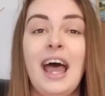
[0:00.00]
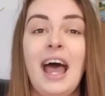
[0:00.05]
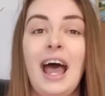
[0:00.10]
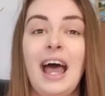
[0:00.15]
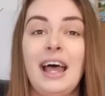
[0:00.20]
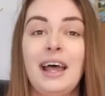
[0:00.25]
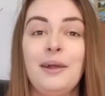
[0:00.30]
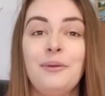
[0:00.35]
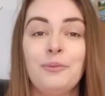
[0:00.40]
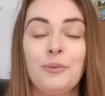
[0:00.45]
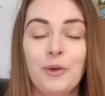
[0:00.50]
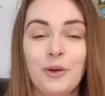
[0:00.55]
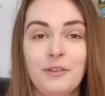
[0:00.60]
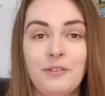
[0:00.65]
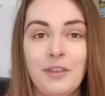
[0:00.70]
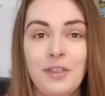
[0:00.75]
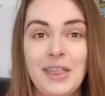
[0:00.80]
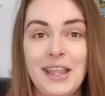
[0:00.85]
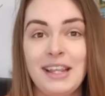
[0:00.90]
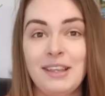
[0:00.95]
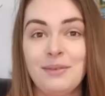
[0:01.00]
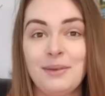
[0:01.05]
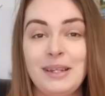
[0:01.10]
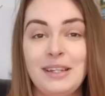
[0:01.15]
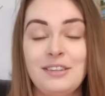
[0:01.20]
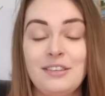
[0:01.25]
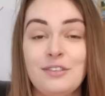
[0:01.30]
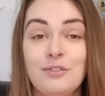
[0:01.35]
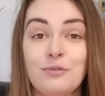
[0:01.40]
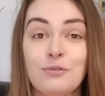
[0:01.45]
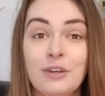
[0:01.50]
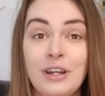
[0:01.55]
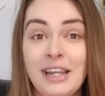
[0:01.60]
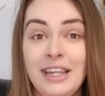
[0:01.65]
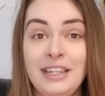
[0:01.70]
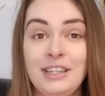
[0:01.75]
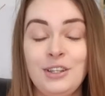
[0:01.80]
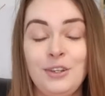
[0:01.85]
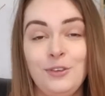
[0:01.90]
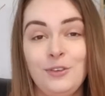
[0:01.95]
And one of the things which is really
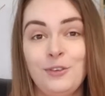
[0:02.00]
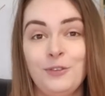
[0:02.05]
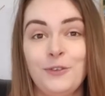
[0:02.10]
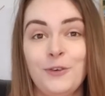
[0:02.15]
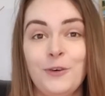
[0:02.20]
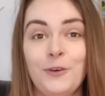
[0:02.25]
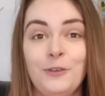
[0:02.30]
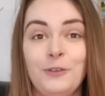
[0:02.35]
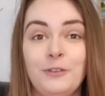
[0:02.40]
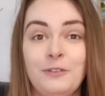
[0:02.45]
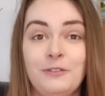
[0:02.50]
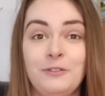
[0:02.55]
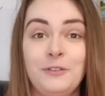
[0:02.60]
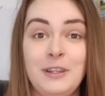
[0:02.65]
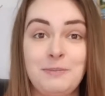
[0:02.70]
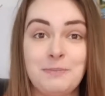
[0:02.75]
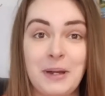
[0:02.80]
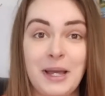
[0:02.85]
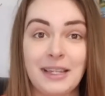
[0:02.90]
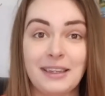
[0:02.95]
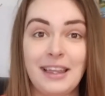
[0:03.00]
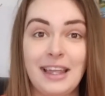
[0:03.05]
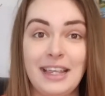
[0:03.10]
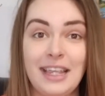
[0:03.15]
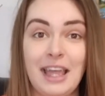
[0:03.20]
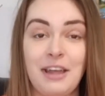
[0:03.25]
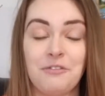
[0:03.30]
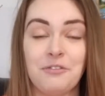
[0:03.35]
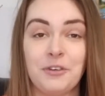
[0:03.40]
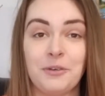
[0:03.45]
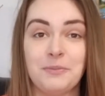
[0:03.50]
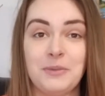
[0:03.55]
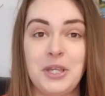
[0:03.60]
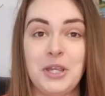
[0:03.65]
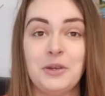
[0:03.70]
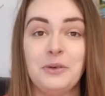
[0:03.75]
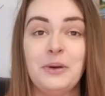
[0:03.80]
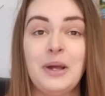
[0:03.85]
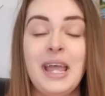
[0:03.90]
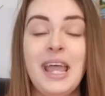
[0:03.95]
useful feedback that I get from
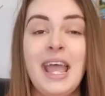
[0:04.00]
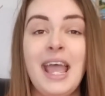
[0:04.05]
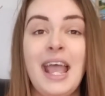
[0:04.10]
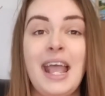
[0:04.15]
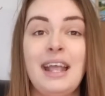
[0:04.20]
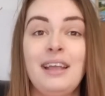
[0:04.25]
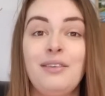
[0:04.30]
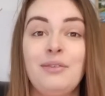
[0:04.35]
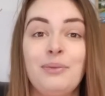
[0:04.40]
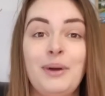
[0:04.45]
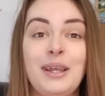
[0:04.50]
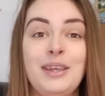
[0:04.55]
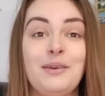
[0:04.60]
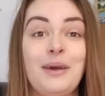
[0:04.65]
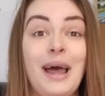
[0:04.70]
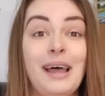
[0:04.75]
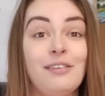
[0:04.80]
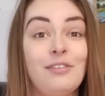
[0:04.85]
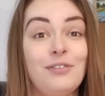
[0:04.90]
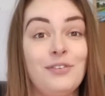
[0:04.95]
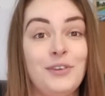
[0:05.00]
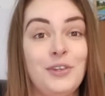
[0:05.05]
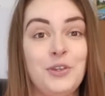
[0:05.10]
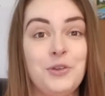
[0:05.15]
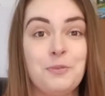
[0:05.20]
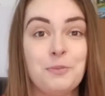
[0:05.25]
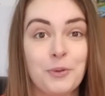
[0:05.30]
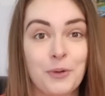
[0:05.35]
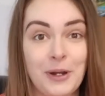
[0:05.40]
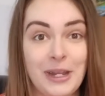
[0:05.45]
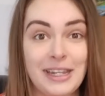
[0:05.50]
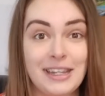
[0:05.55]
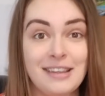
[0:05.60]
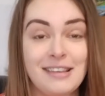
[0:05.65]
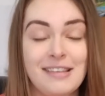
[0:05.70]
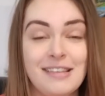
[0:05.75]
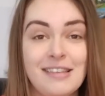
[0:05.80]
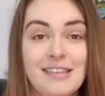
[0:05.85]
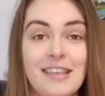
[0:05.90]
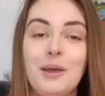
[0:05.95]
you is when you ask for new
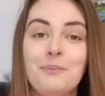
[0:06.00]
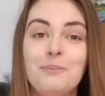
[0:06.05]
prints.